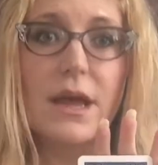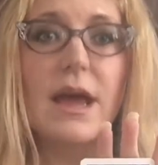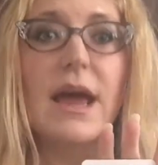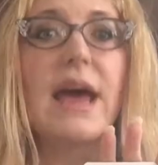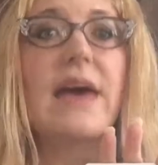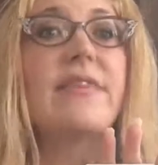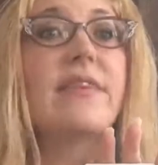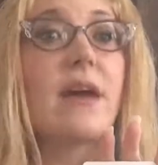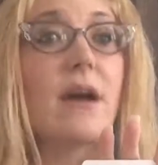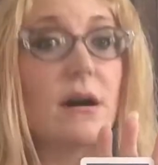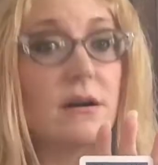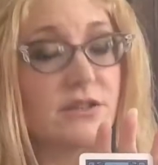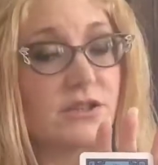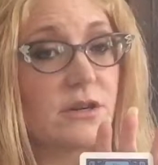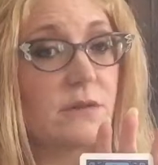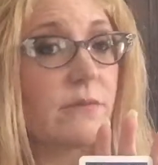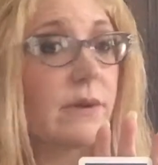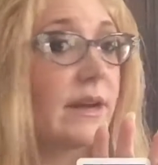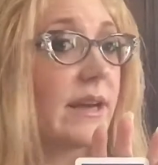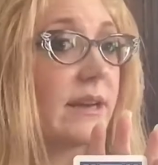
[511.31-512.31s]
And they
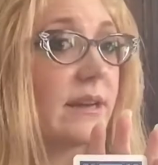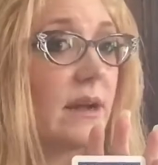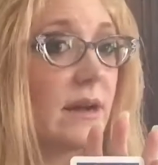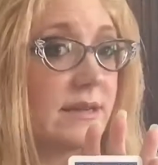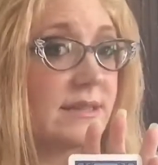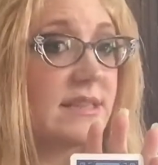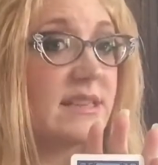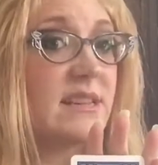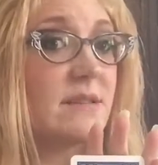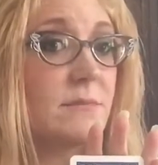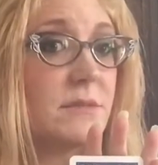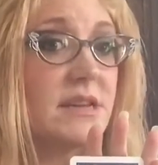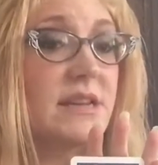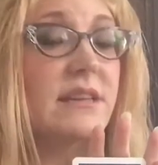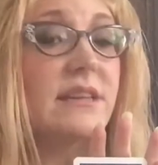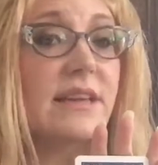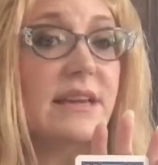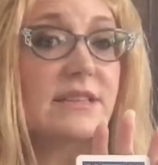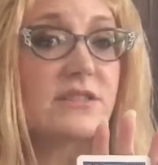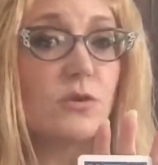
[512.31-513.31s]
also recognize it
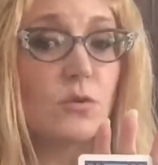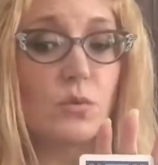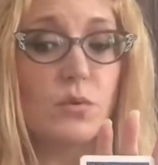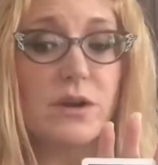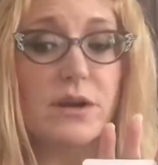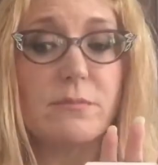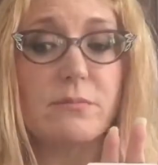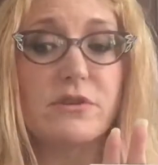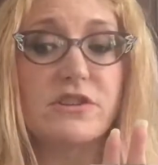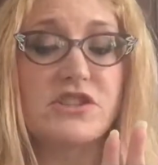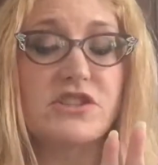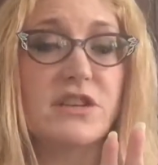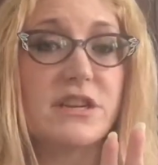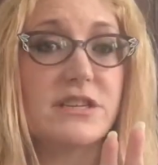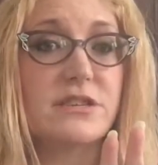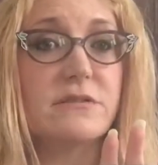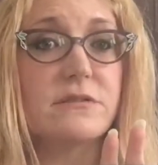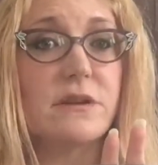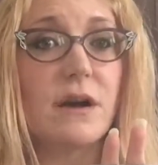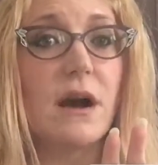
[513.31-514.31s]
immediately as a whip, which they
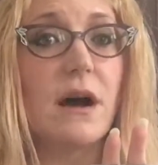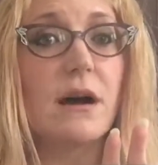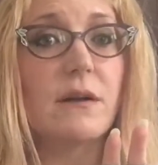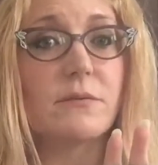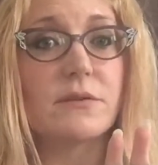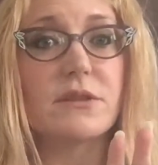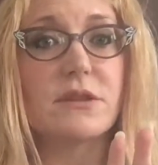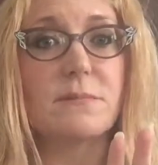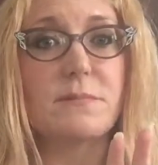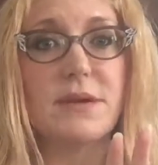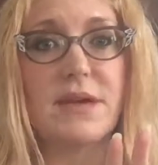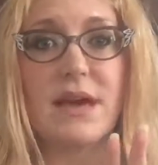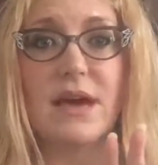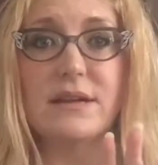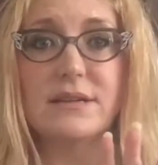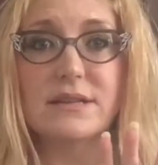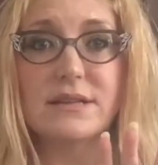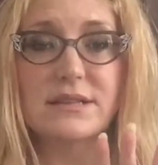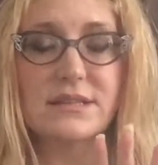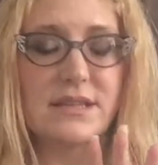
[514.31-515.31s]
do not with the
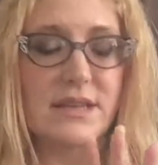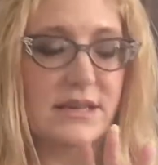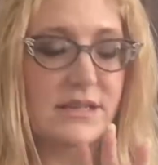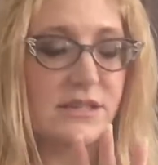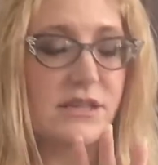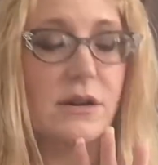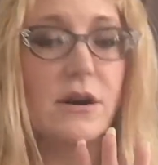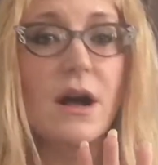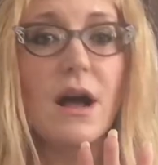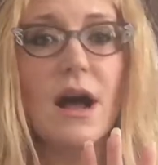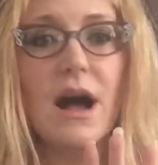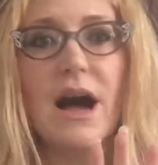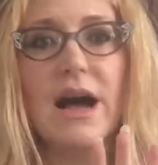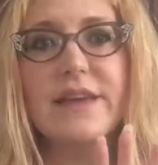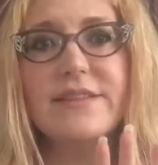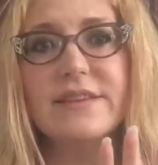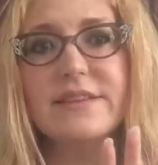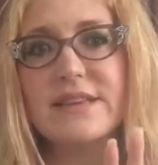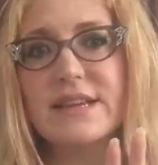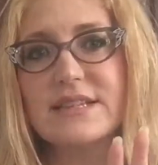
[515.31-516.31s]
Piatnik deck. So I
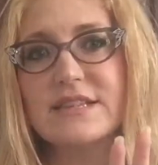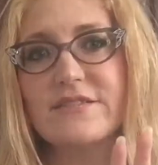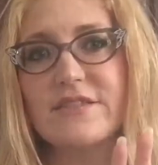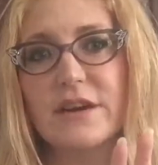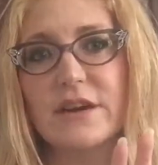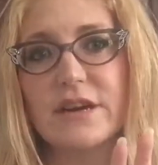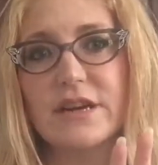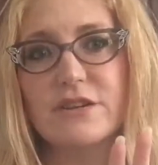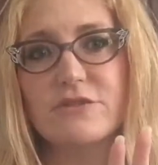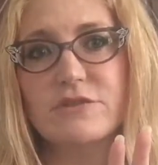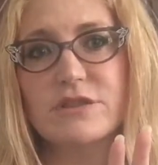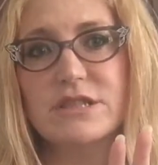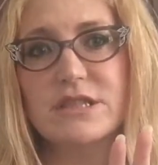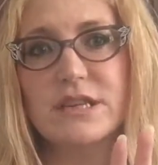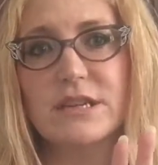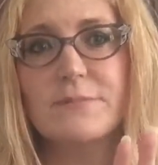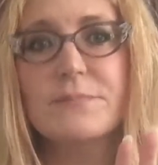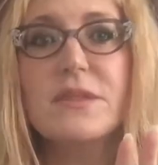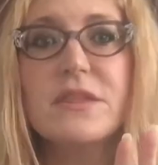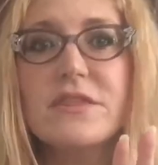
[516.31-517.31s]
think that's very
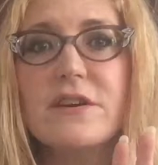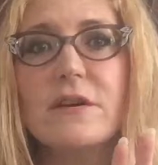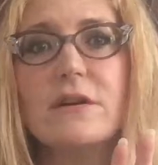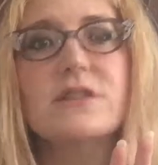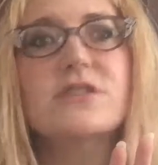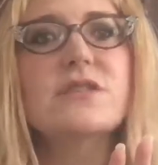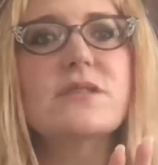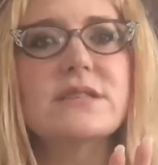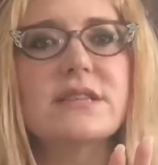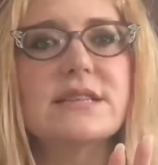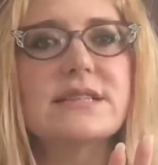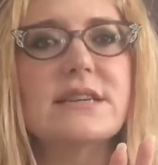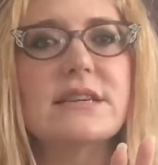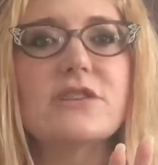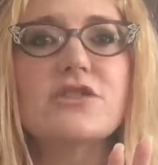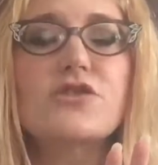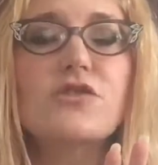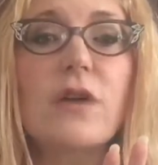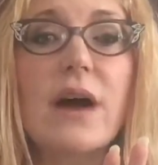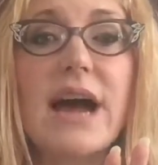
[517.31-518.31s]
interesting. They're also, as I said,
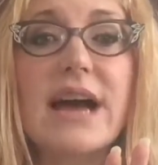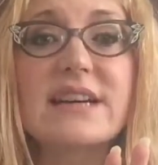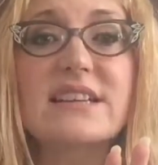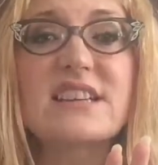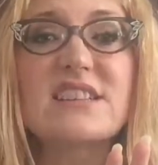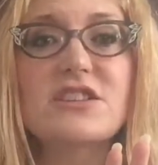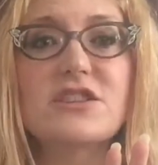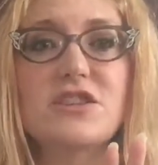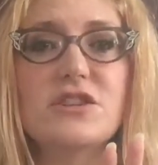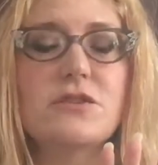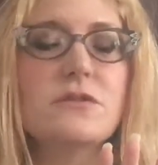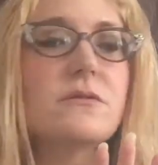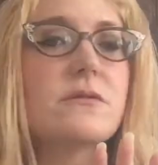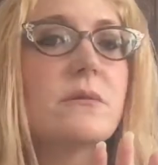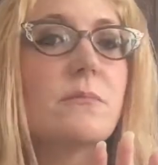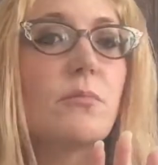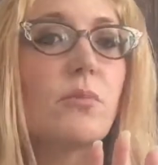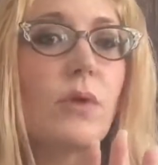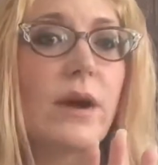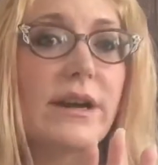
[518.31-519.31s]
attracted to the
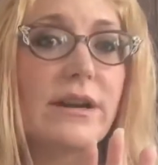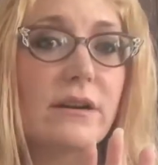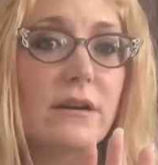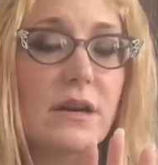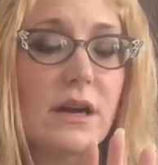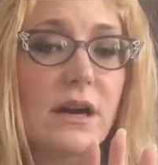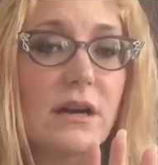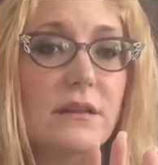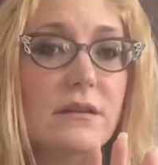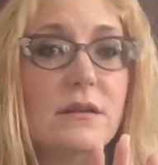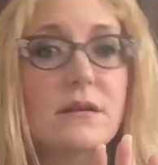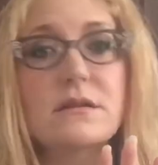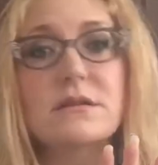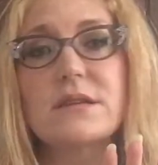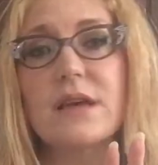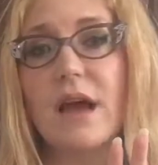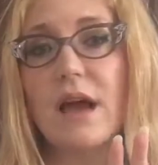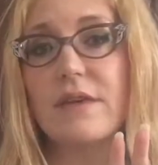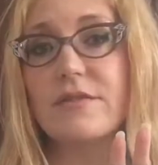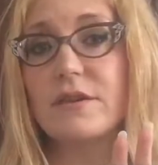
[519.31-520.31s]
brighter colors
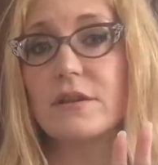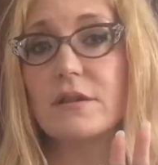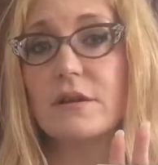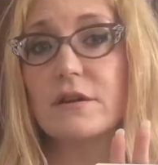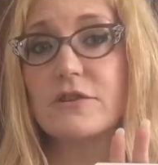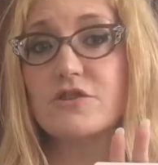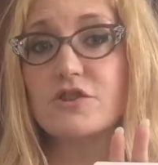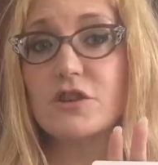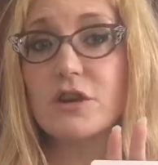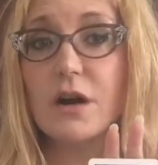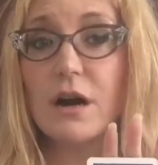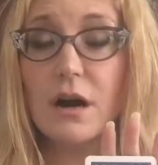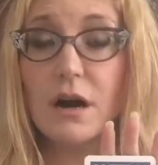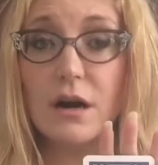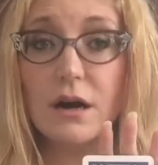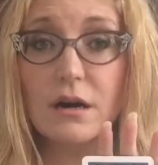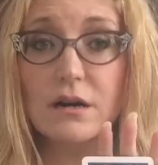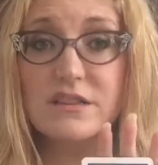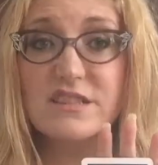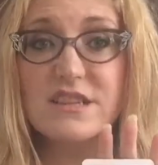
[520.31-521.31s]
and the larger
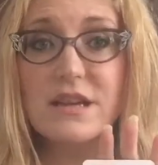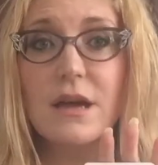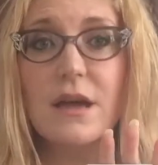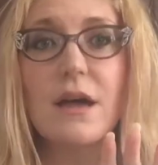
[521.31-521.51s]
cards.